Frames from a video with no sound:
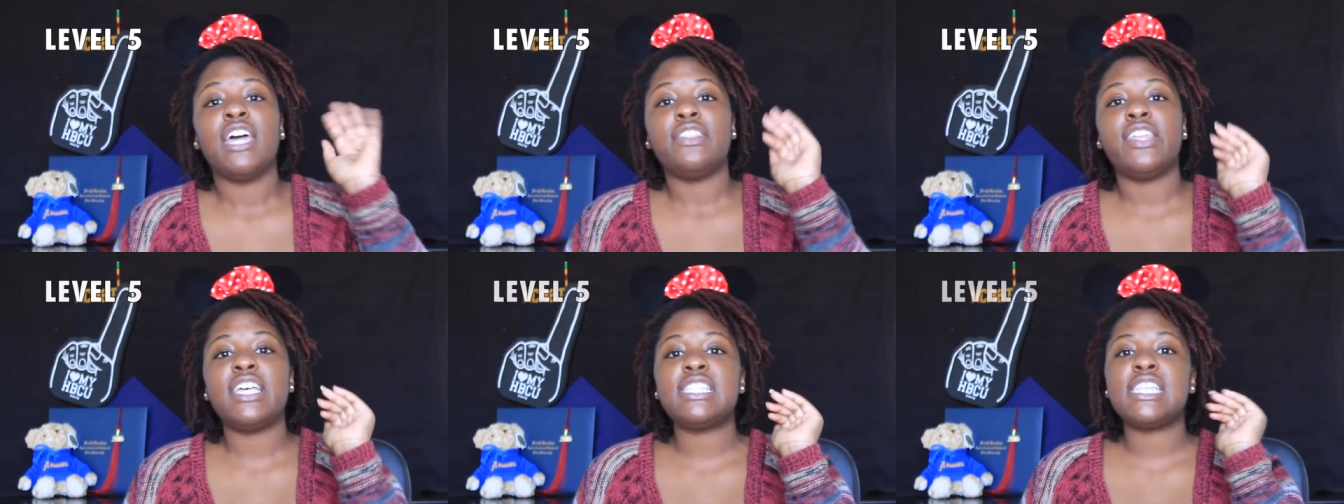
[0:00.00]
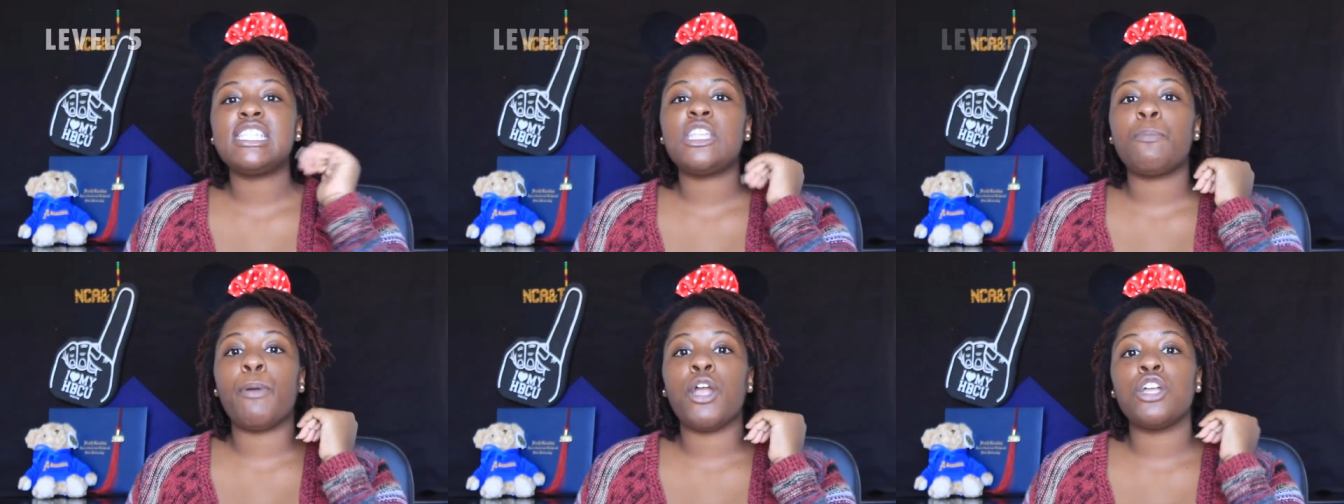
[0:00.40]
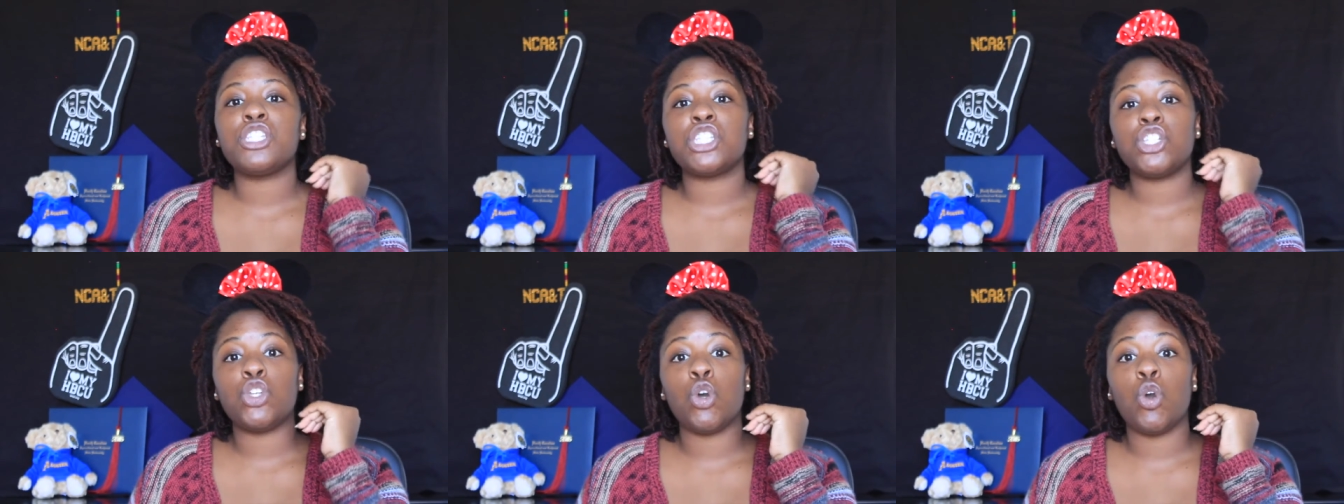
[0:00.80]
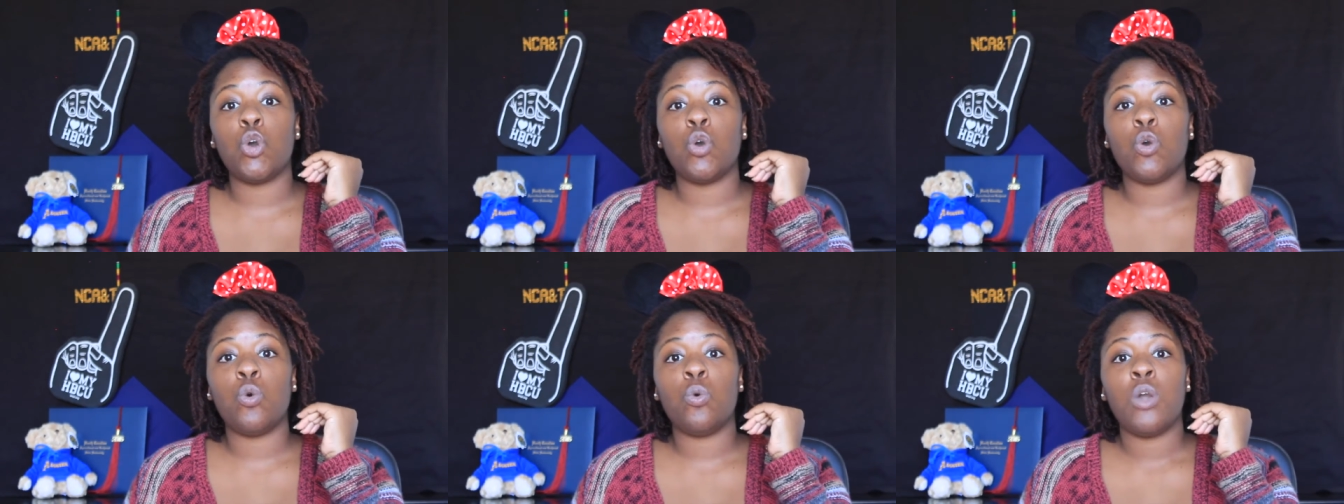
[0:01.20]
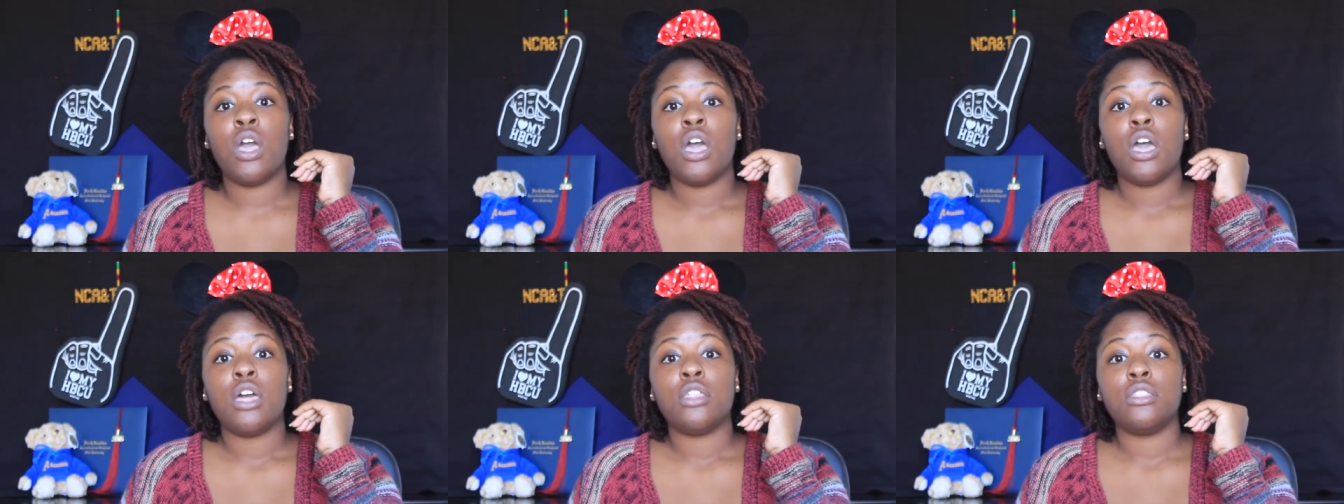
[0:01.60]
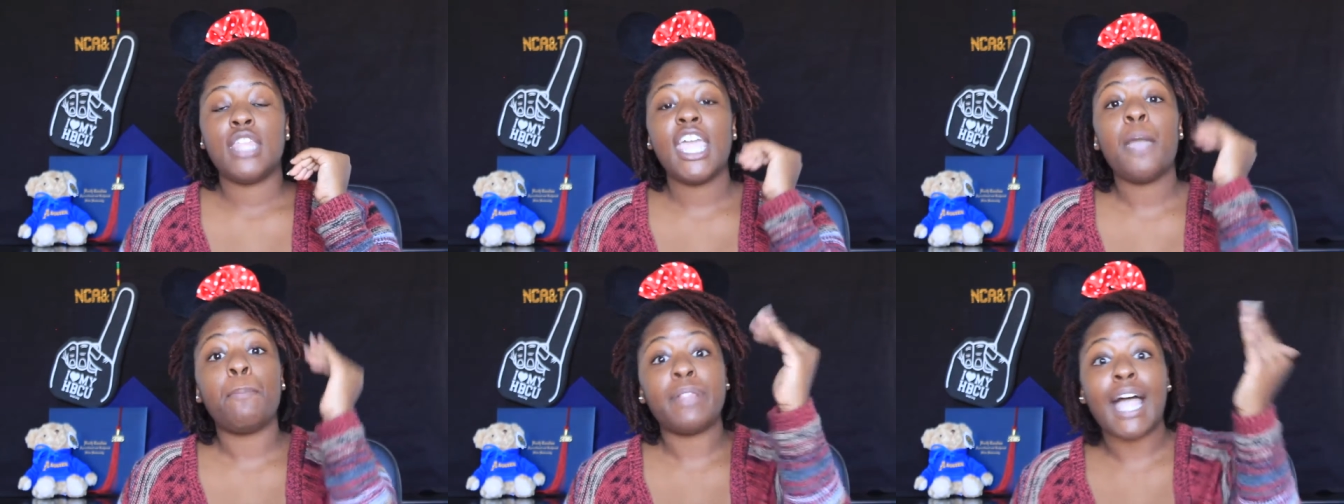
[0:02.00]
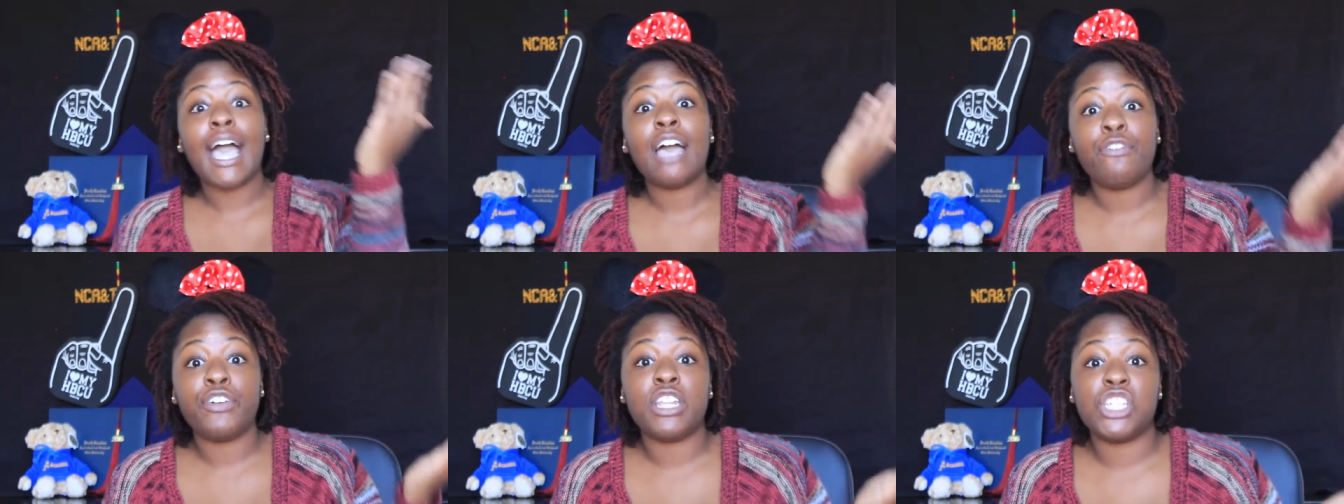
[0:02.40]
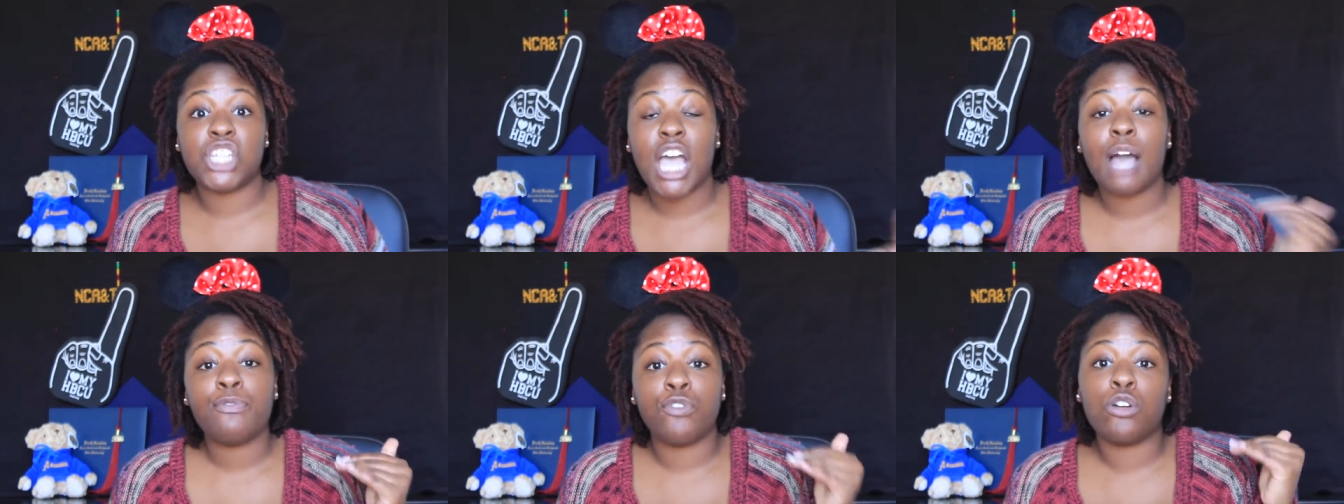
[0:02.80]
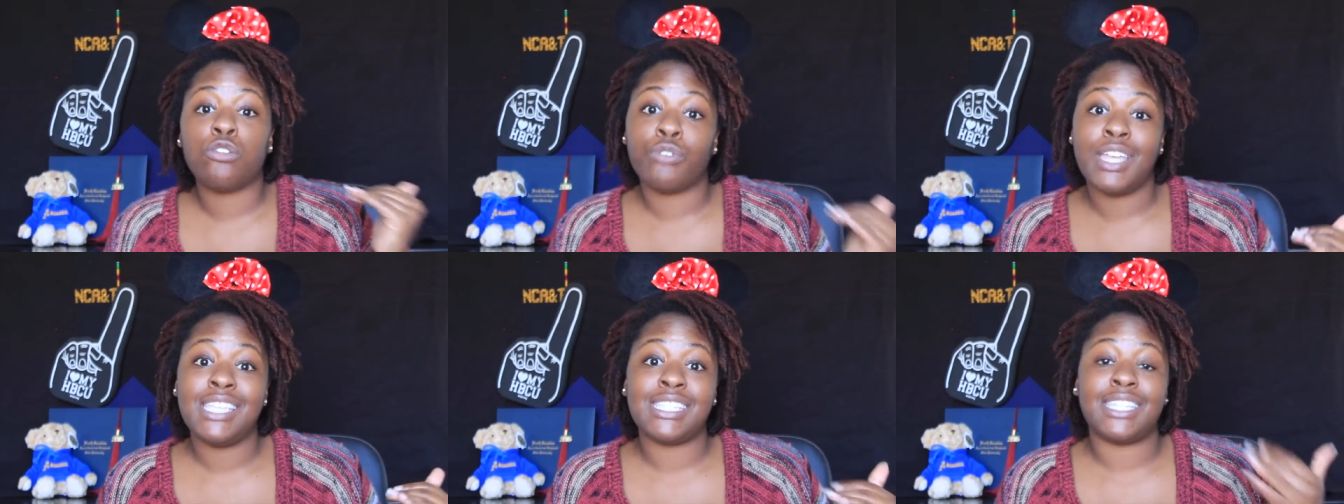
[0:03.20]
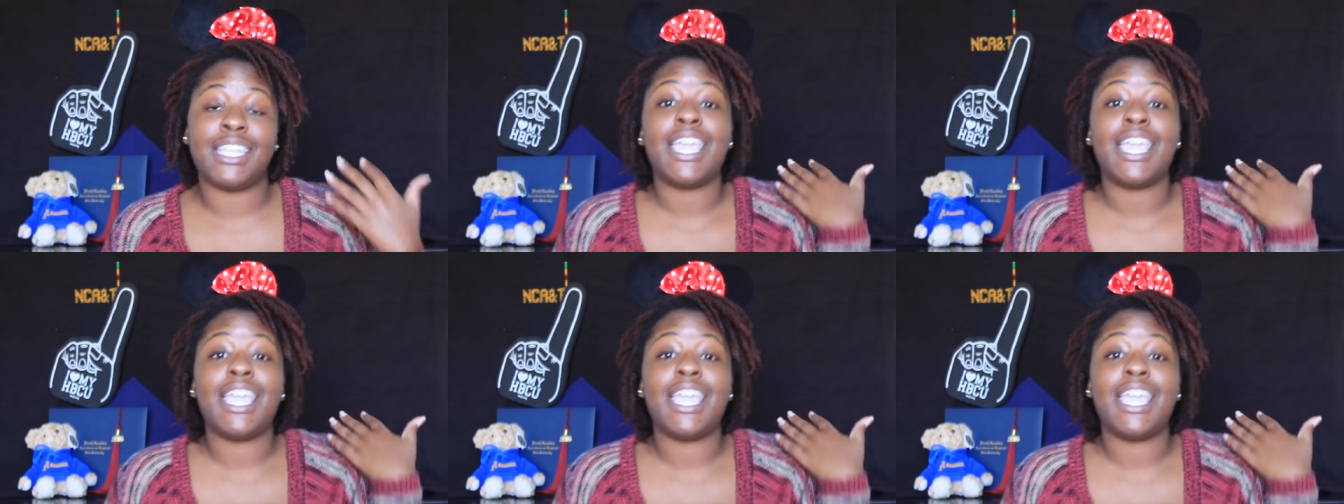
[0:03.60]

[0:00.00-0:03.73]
This is the person who they apply for the job for a reason.